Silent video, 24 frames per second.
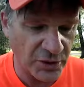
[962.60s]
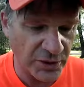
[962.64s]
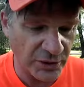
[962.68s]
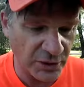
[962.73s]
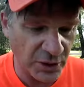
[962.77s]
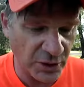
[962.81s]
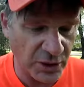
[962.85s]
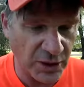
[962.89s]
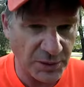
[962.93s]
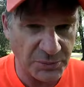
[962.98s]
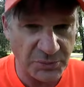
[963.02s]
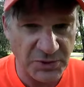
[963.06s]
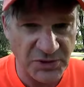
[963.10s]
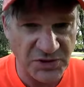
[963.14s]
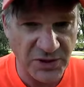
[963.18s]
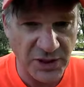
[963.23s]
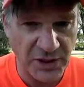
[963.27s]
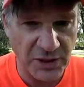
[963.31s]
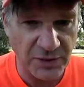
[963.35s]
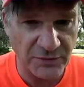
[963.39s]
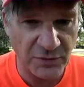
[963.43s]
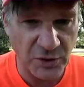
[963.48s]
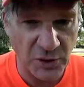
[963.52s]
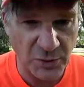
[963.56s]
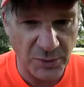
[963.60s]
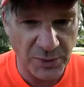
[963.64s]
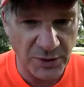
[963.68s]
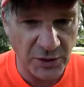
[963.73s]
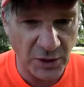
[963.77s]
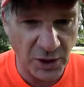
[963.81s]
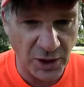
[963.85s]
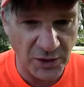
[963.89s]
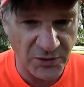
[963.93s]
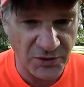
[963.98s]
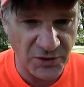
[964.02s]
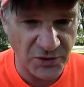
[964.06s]
can look up the scale of human
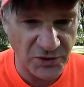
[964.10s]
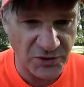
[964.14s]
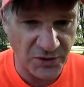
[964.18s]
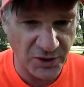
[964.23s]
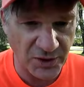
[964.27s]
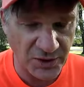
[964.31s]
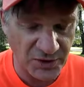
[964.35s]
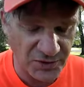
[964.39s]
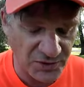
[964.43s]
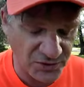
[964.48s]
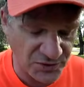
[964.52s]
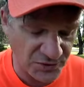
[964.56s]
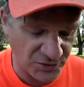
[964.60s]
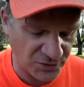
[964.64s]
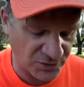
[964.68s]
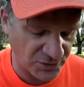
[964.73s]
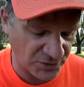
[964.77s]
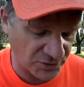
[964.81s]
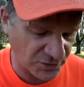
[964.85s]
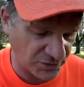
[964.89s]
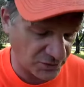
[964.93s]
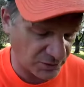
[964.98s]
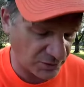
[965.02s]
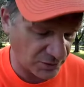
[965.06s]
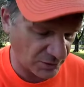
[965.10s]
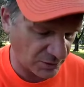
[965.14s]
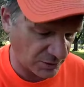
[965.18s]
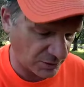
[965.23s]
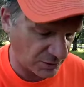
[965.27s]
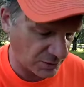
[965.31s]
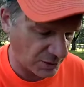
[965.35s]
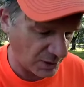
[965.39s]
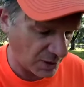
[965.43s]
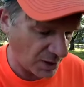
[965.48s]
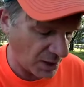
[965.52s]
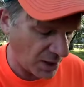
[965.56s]
consciousness
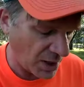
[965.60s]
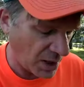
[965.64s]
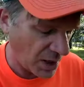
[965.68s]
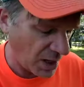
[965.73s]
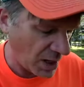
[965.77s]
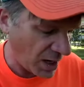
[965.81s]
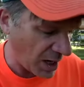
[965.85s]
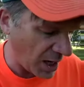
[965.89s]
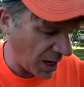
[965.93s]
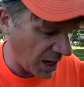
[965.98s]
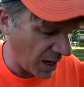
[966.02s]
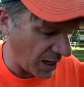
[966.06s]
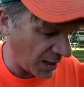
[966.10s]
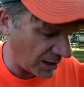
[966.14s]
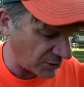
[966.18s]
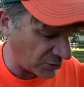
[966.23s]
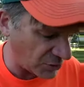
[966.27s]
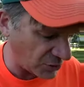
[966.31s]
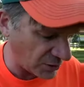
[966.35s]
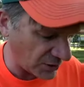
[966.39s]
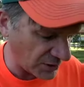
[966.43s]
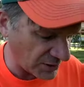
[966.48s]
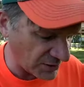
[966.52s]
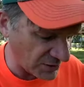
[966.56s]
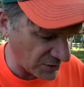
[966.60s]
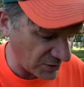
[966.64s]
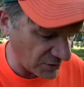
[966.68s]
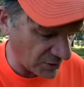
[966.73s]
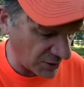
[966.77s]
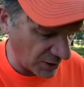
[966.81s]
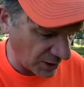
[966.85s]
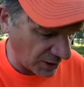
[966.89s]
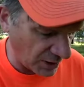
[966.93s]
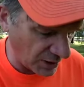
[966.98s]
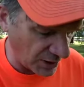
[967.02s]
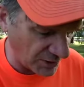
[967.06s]
and you can
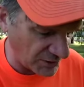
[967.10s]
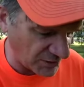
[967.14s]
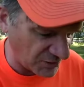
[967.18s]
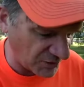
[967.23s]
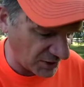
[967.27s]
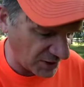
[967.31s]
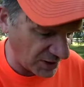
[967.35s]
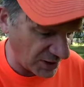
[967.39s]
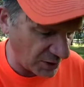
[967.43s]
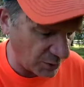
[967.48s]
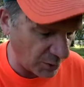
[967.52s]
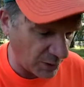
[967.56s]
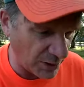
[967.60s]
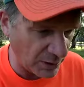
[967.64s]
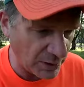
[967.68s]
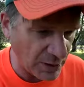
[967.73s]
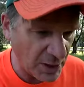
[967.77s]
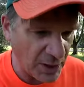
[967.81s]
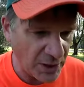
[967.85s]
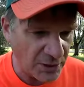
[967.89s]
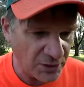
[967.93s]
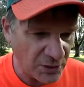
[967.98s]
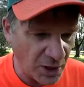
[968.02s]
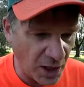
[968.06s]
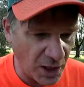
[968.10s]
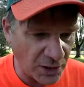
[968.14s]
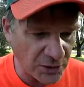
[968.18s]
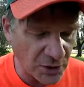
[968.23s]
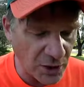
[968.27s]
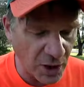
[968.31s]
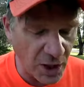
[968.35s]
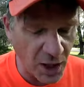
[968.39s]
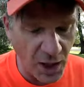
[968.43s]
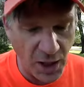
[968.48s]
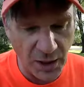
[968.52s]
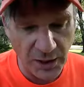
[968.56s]
uh, see, well, Dr.
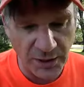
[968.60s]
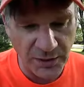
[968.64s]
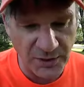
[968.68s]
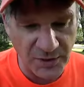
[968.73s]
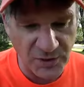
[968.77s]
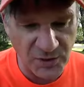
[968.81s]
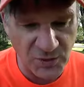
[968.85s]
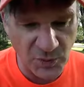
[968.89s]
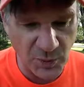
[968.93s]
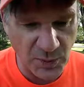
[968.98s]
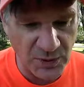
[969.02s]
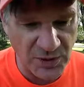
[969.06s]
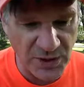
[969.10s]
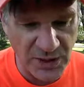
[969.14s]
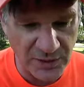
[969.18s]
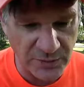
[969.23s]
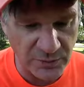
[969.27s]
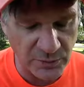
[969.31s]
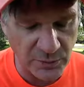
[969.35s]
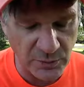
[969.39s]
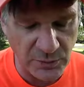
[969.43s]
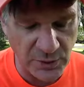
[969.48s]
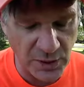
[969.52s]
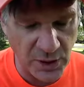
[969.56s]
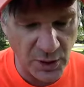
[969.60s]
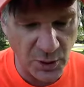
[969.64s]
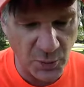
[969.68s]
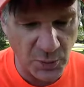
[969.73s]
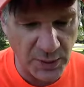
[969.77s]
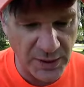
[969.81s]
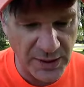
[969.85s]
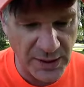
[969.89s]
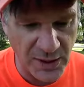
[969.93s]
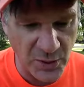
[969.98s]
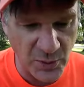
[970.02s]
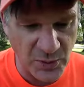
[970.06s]
Hawkins, when, you know,
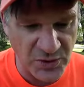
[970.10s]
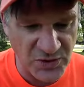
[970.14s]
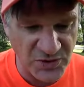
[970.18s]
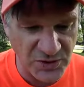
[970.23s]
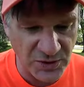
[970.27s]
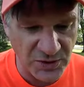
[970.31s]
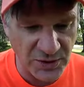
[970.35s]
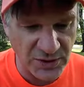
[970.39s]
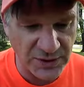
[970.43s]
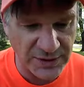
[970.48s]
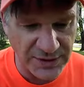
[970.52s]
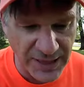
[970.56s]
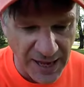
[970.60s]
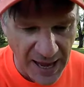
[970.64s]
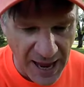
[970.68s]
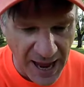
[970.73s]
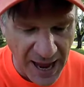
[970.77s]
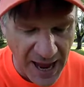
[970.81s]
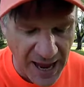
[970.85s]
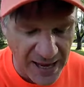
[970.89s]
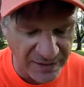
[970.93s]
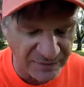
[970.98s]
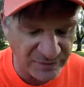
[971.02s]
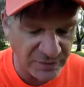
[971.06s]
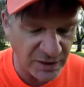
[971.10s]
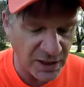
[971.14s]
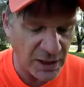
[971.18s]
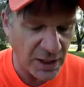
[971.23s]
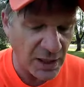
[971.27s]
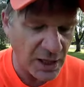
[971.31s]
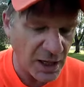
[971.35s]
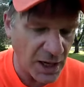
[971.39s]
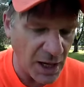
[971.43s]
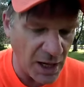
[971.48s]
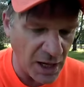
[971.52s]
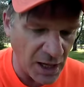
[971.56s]
when he was still alive,
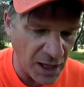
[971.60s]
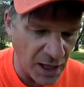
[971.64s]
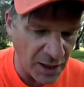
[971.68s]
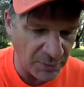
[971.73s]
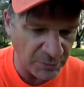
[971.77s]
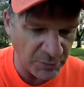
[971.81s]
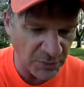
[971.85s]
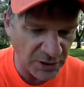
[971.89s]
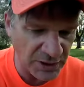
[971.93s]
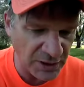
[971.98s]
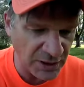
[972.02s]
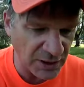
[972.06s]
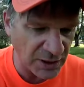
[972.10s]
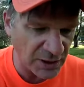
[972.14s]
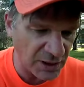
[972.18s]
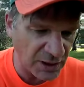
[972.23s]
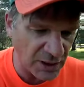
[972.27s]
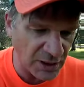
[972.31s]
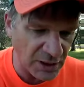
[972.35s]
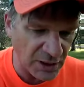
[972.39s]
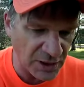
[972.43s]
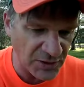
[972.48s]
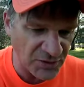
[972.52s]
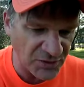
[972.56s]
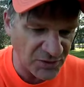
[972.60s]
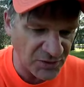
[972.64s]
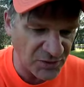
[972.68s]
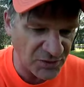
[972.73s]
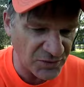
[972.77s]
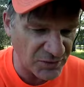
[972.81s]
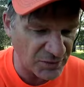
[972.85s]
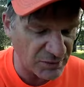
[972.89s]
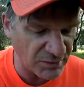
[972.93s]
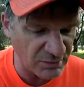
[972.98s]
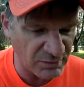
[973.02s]
um, he's,